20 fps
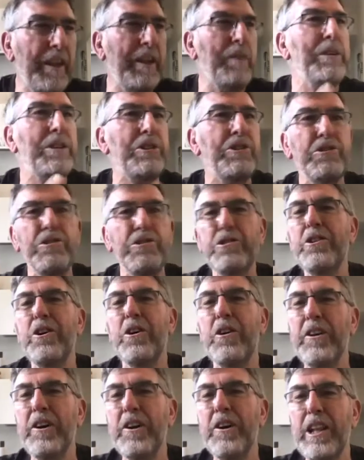That which you do
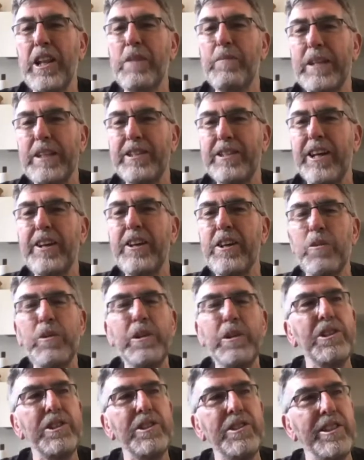not know, let me tell you,
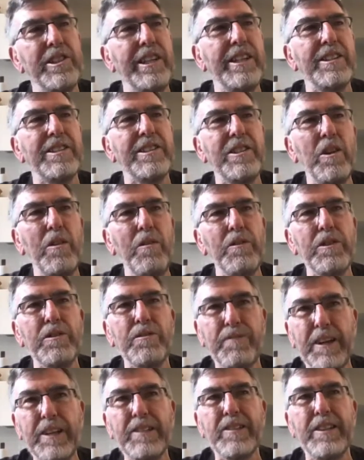which is in itself is
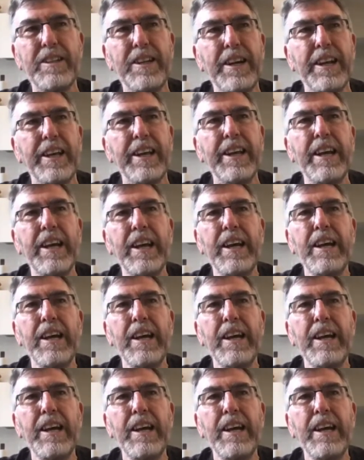fascinating,